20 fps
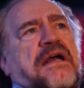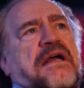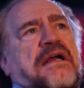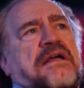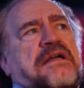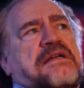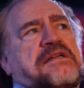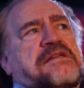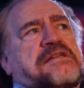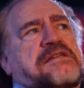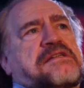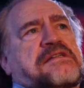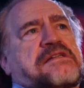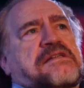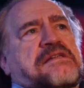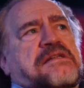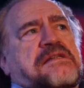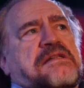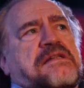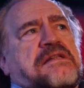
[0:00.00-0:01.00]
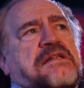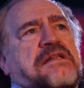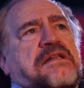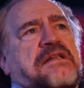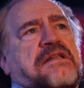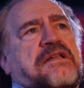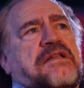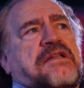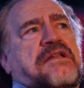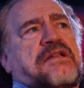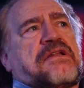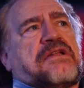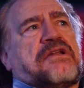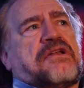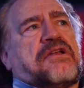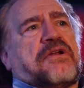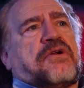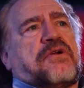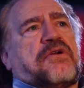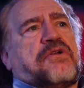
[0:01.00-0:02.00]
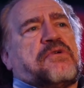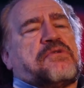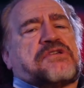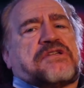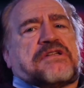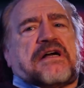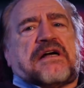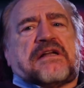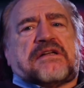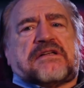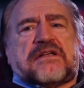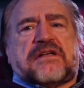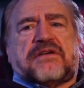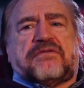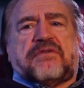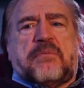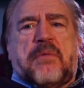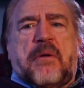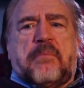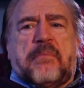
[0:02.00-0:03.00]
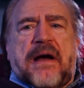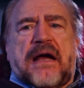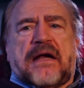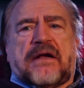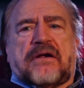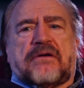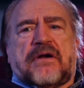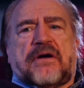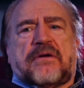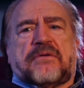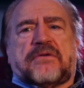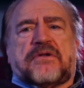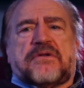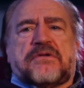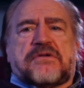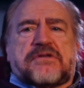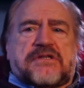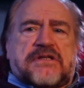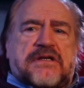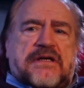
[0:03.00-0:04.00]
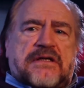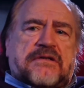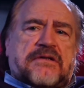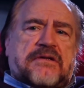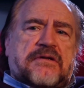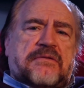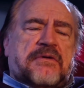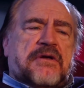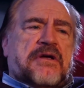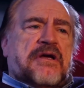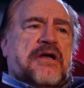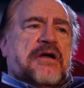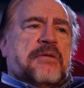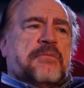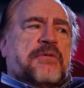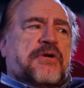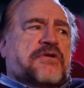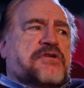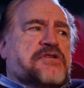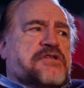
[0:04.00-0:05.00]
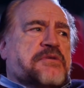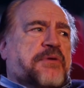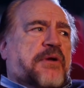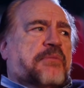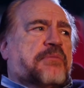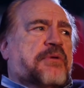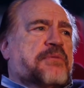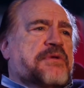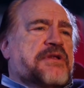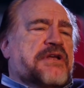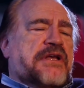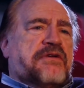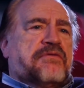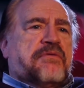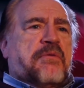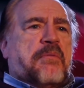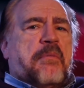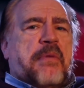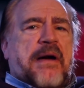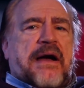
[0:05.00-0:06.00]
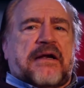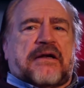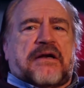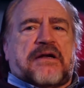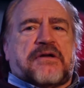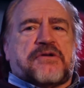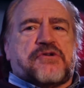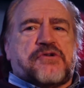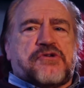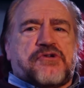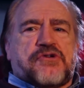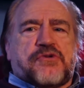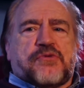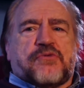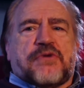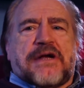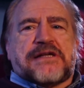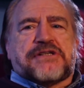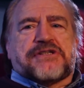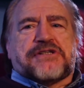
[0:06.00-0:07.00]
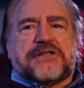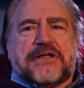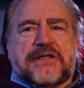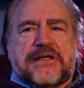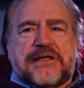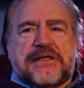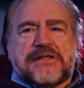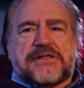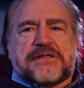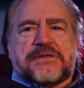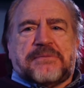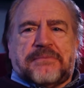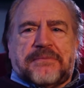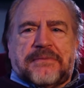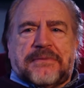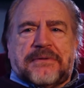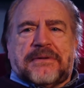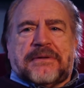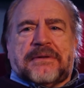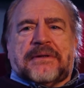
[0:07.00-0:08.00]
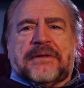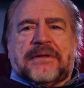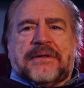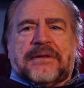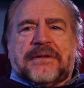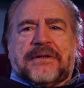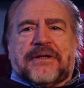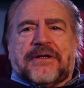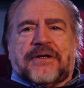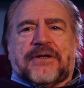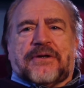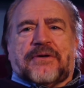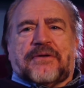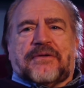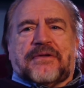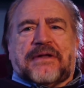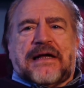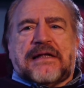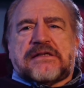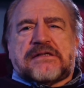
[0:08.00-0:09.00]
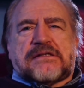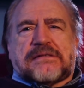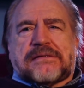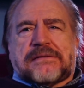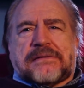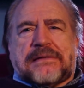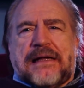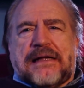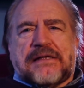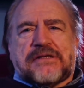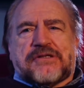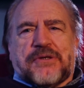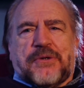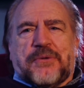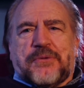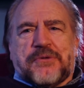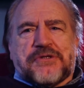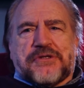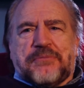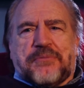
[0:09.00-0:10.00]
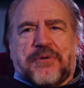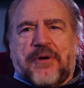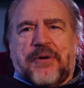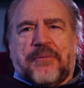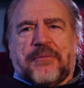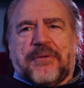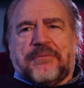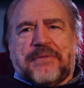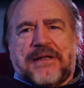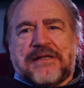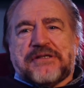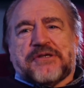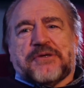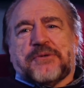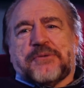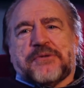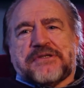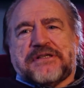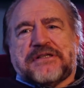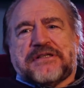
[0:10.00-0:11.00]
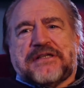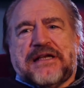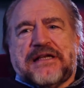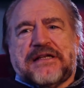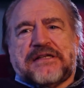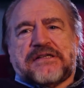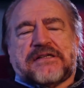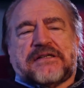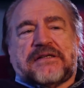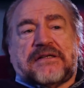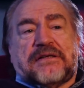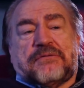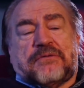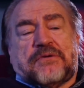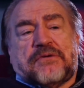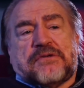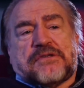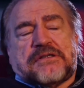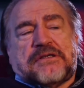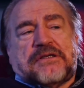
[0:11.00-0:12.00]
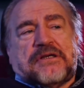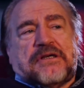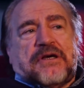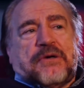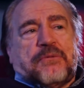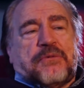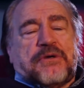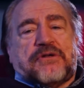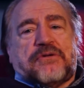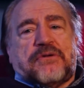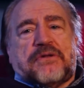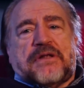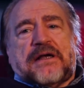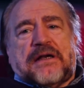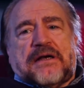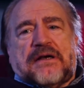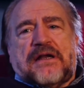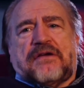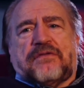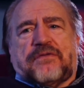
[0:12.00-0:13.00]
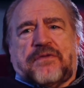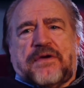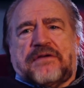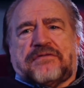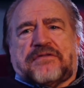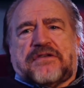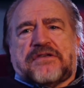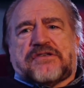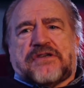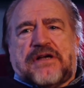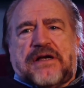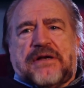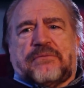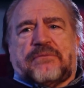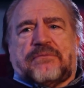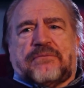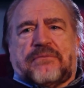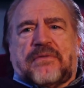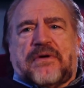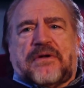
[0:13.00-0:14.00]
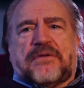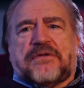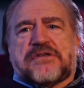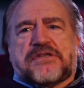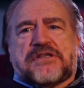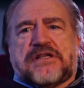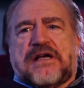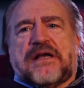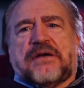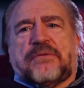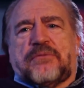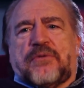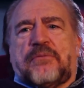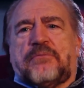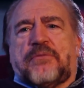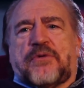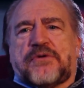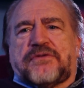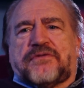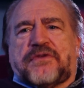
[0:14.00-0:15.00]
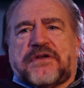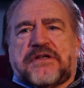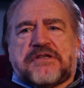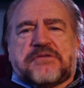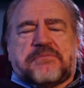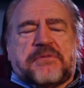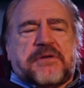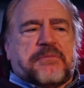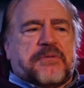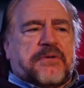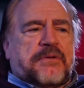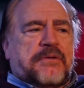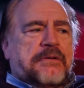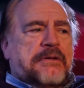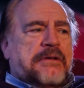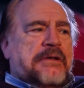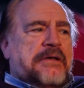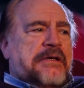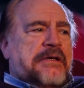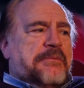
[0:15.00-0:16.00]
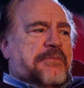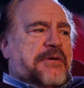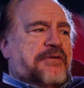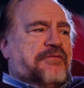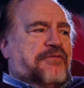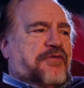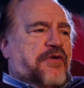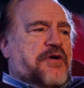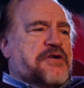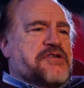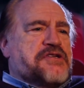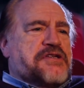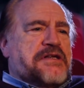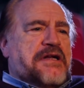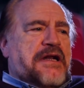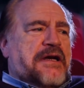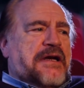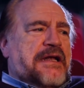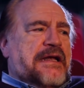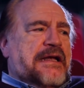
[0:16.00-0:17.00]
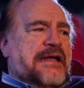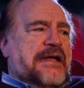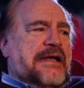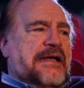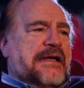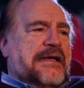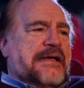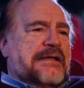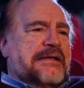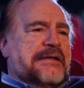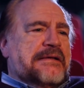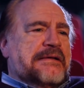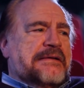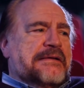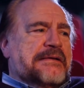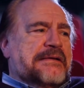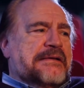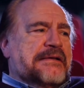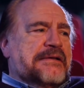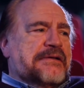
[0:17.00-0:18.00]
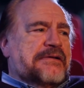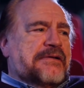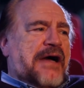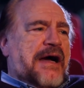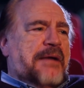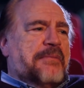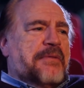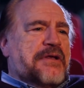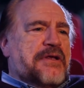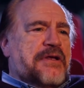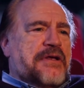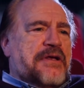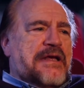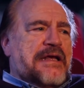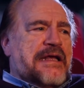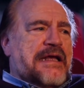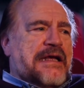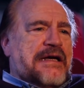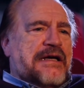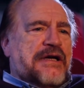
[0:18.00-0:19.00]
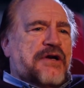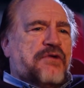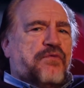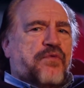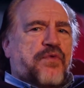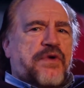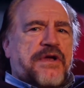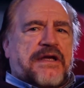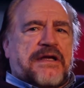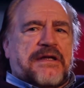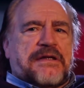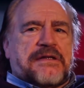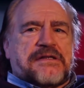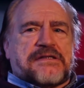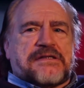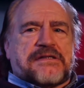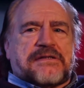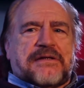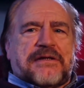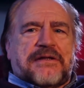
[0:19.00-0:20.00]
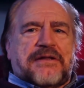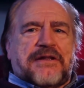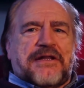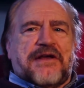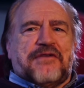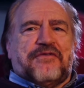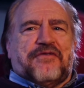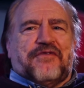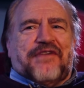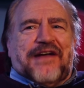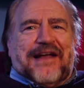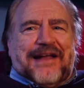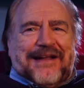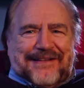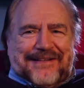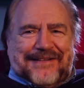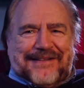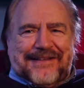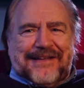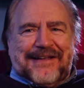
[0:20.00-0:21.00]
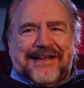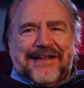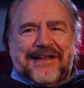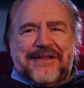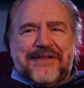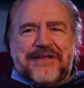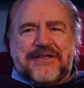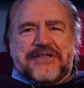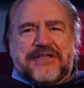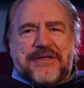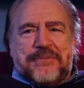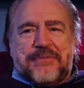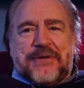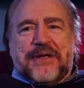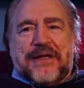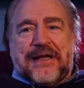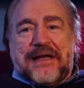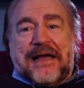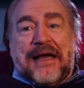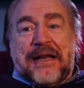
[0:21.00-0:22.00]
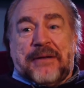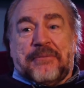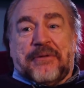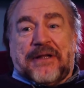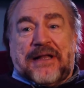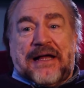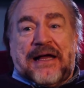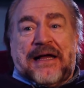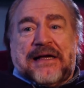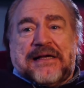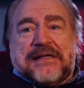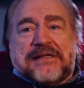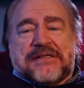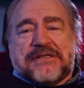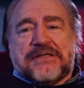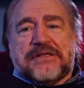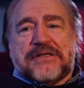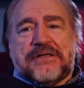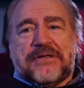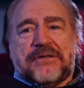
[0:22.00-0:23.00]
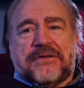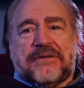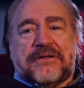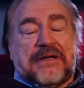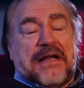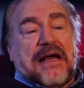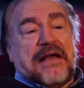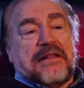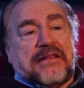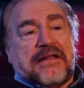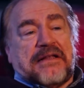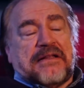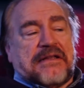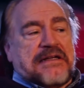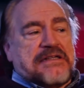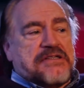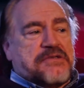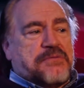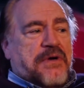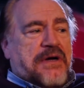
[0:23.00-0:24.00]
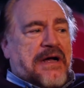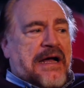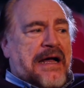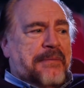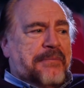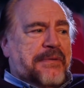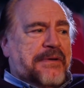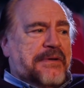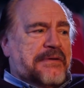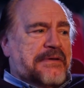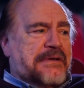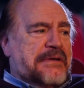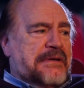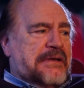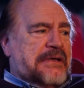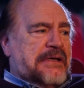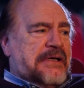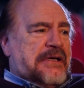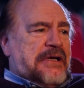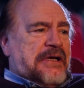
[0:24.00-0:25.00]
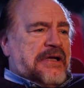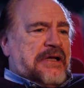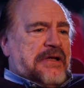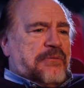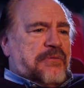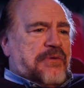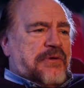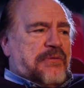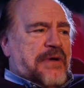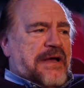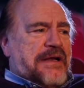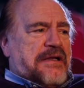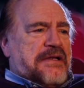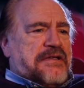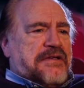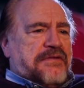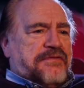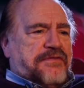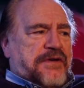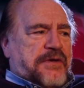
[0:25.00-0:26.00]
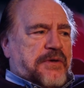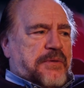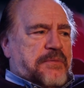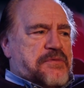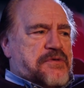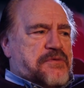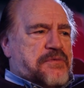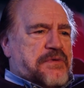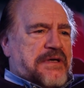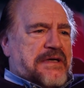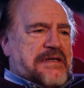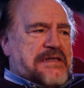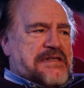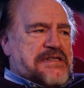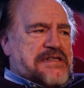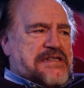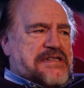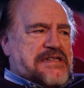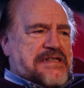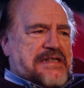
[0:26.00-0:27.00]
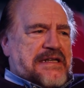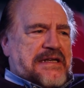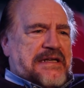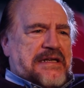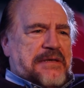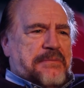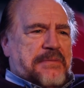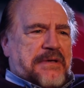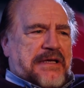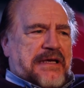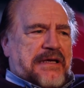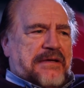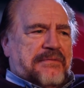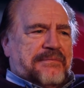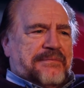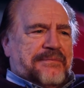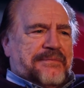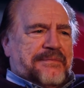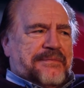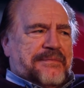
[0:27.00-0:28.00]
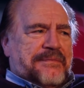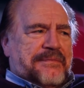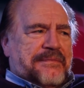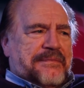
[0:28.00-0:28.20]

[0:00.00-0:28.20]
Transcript: is, you know, you start to give them a background, and you start to do, because the problem when you give them a background is you rationalize them. You know, that's always the problem. That's always the danger. And of course, we do that in life. We have to try and understand what motivates people. But unfortunately, in drama, it kind of weakens the effect that somebody like Hannibal has, you know. And I think that's what happened. That we went into films where it just suddenly became